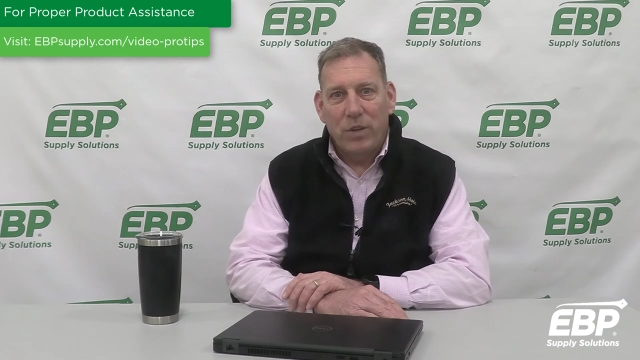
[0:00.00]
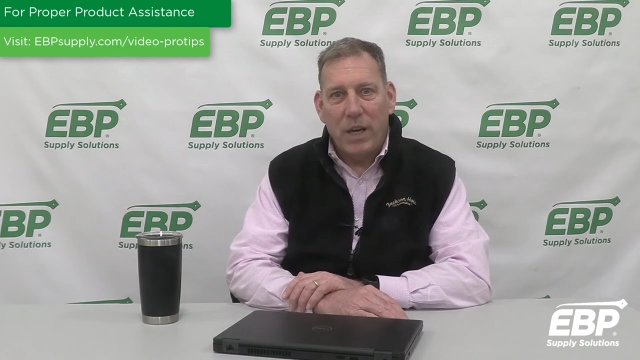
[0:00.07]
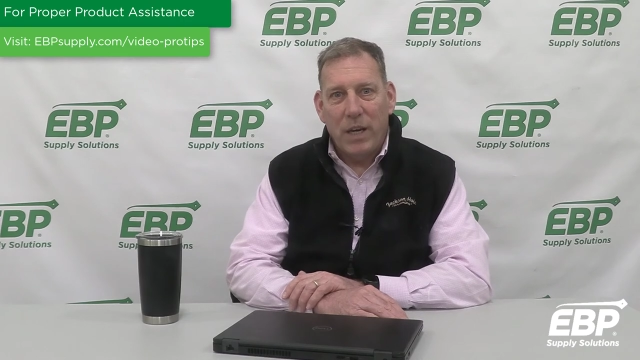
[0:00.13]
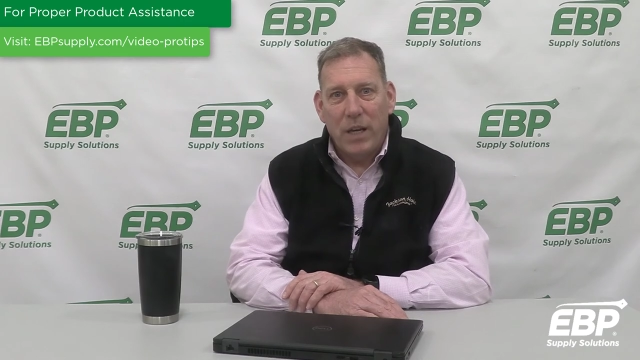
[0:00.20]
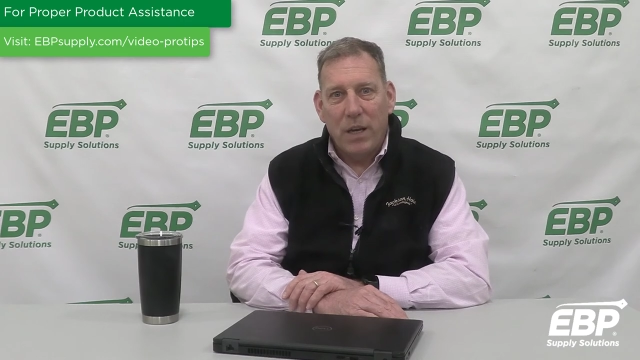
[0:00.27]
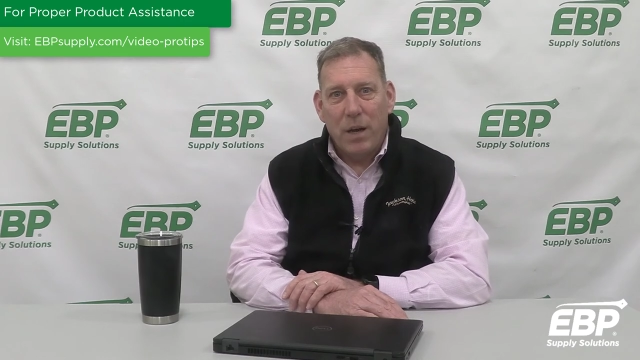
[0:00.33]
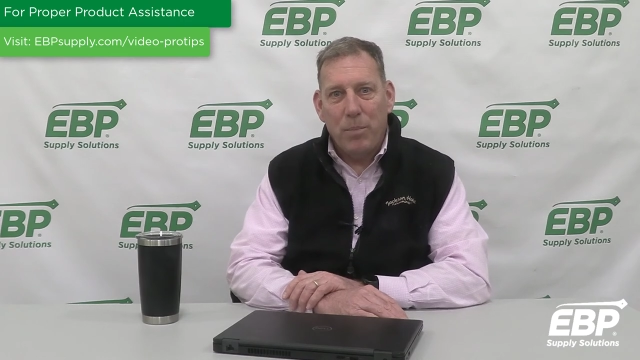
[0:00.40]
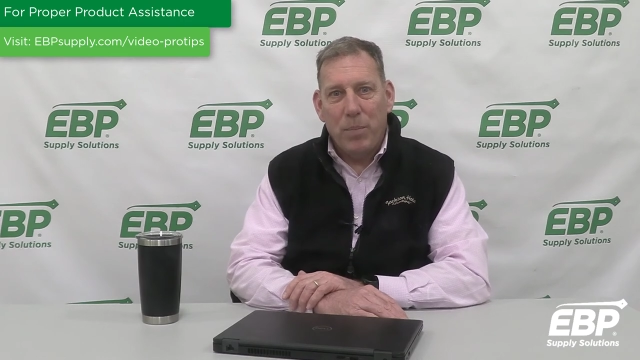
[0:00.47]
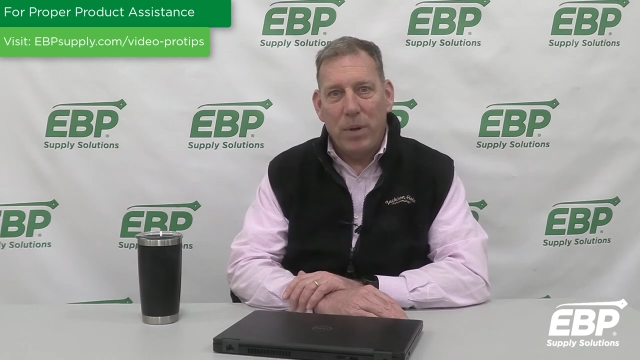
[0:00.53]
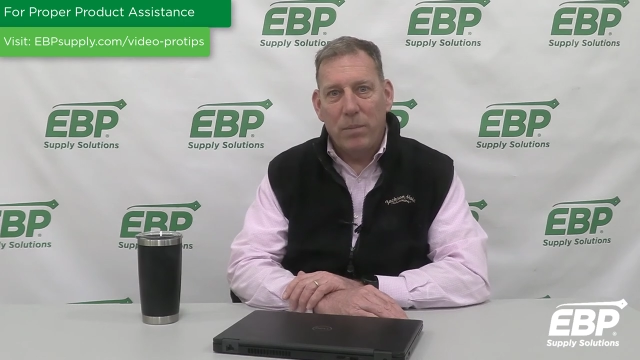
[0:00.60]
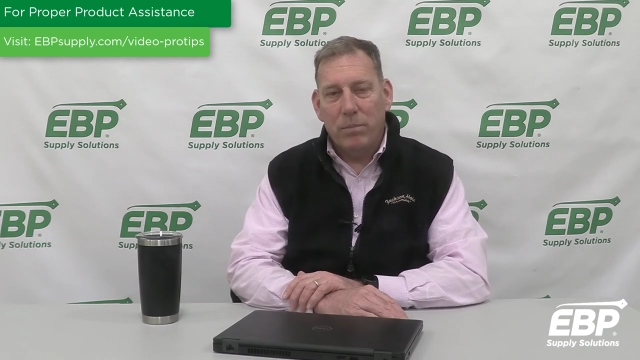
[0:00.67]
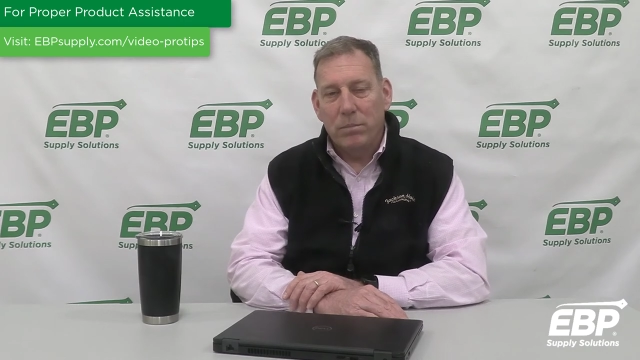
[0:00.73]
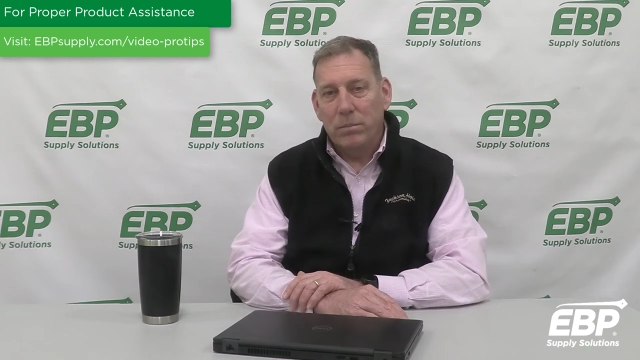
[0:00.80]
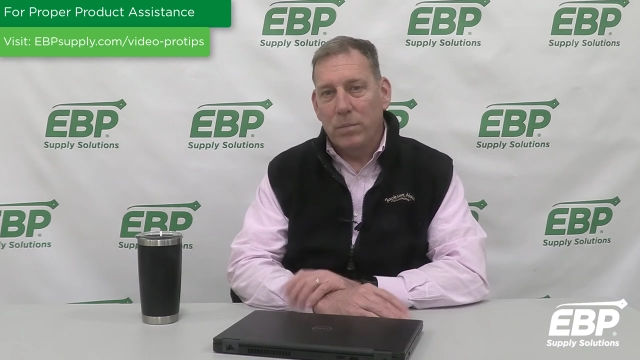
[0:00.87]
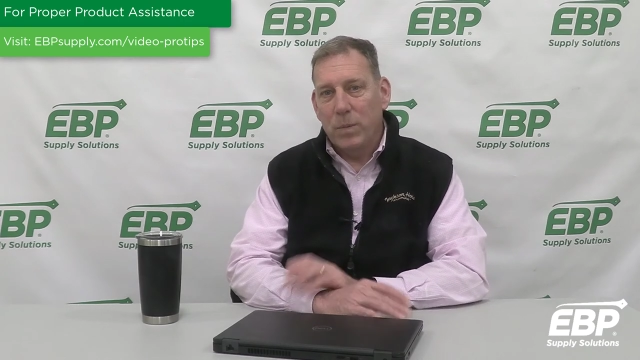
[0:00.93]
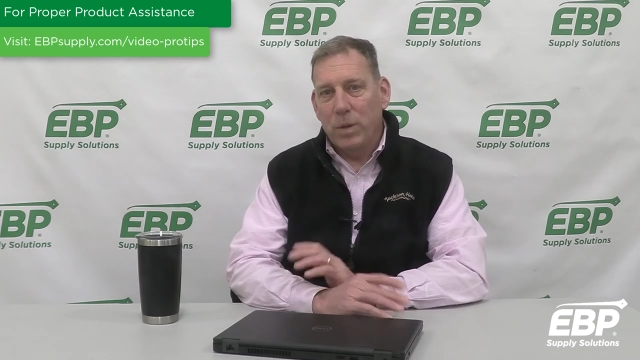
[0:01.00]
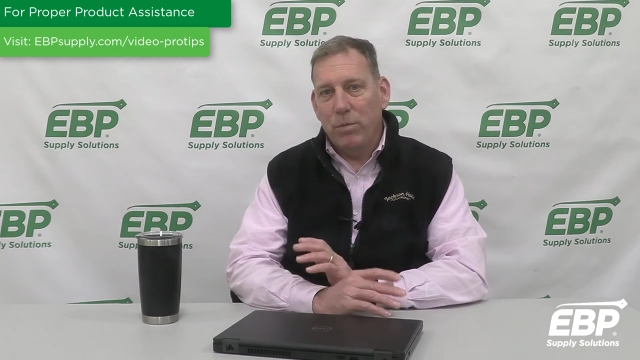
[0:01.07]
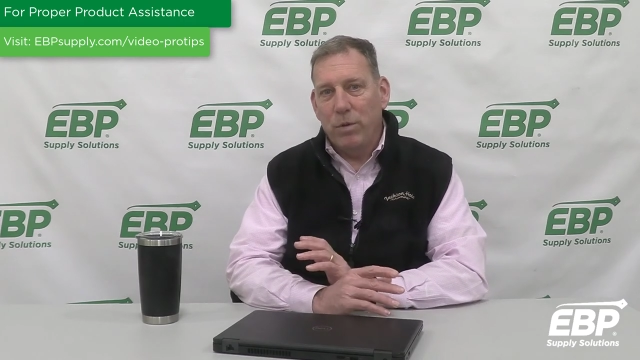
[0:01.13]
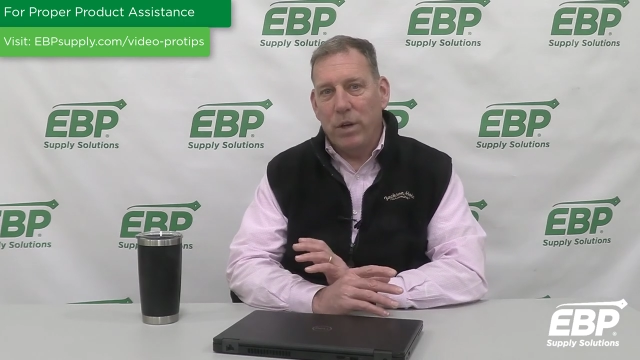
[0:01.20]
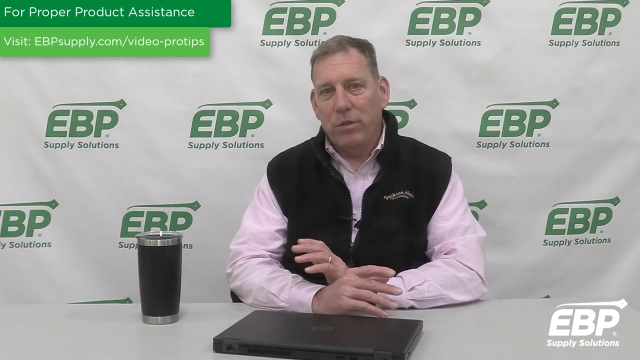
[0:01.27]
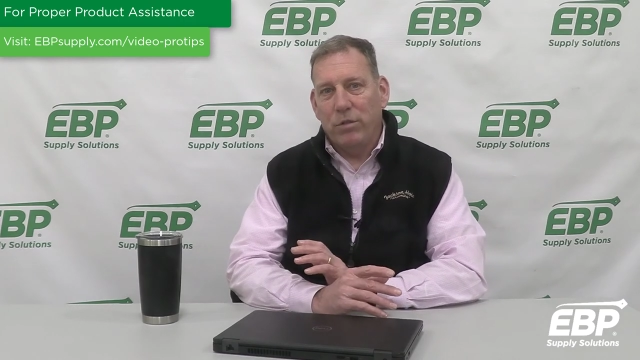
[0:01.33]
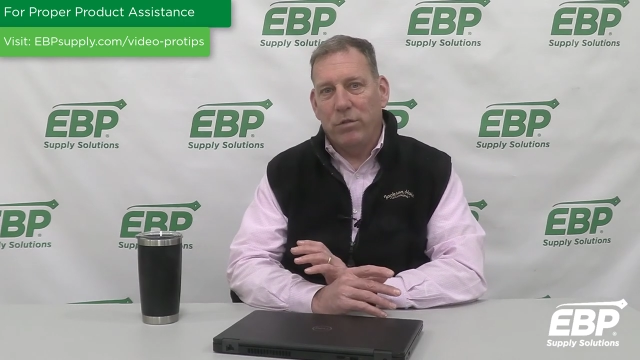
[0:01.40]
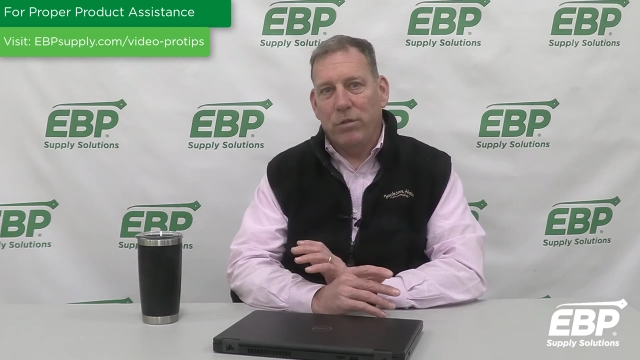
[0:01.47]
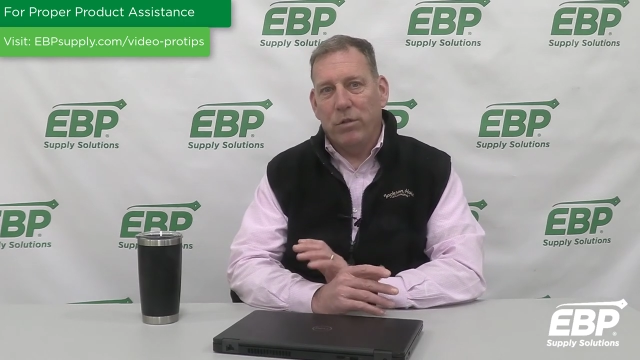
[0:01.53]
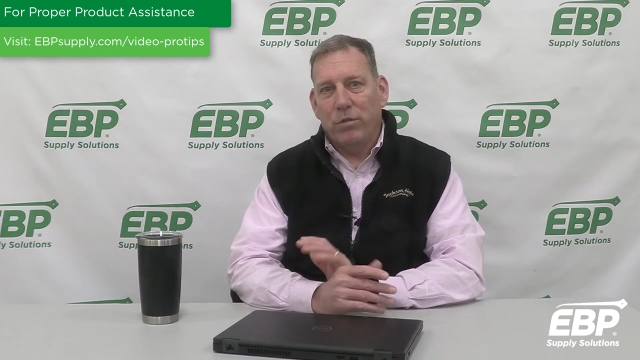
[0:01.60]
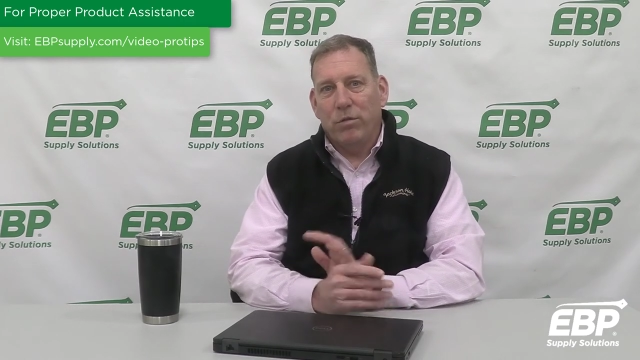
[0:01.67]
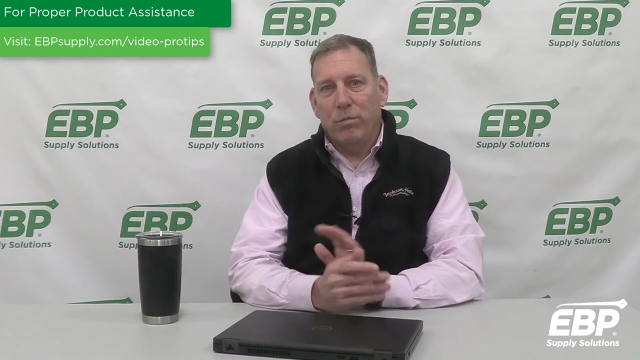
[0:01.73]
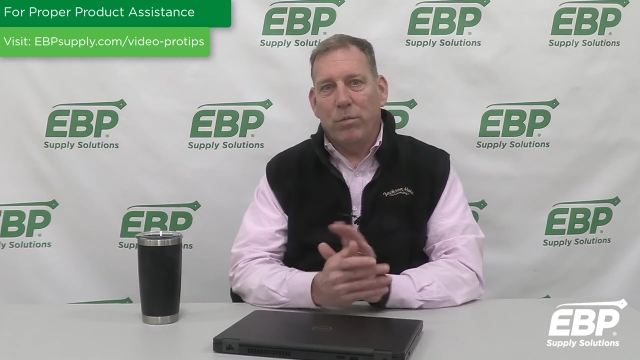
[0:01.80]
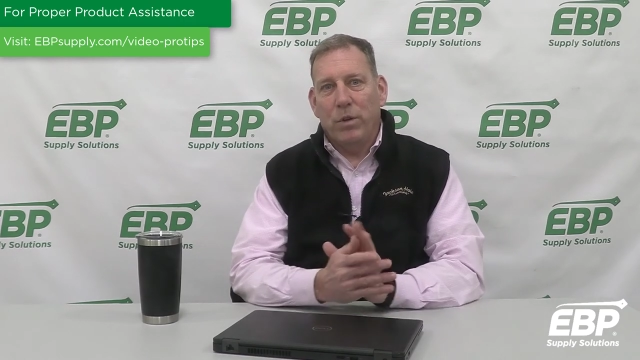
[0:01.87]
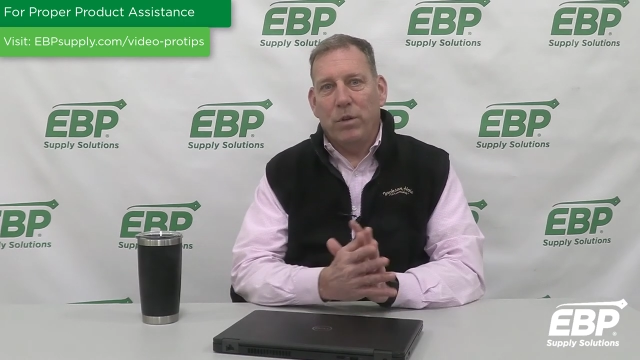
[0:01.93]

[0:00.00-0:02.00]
signing up, registers,